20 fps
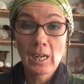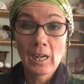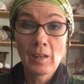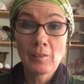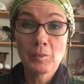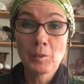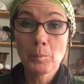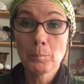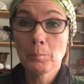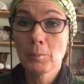
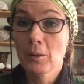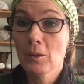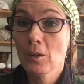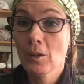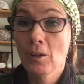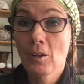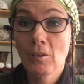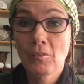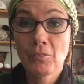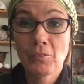and the
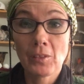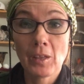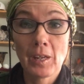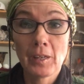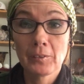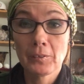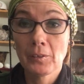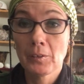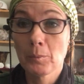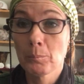birth
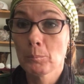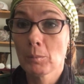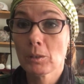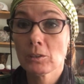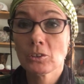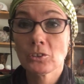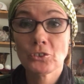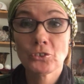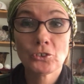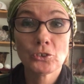and the
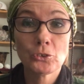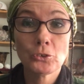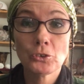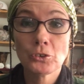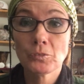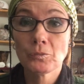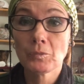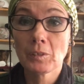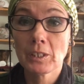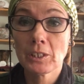
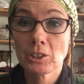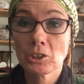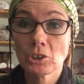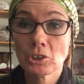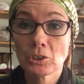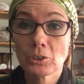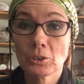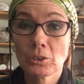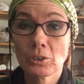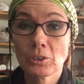multitudes of
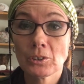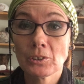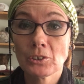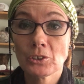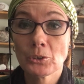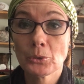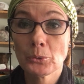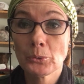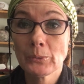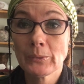
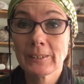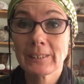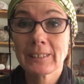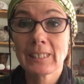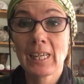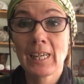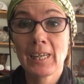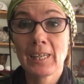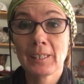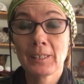angels who
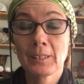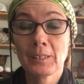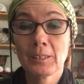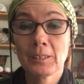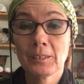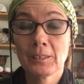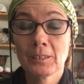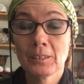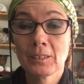sang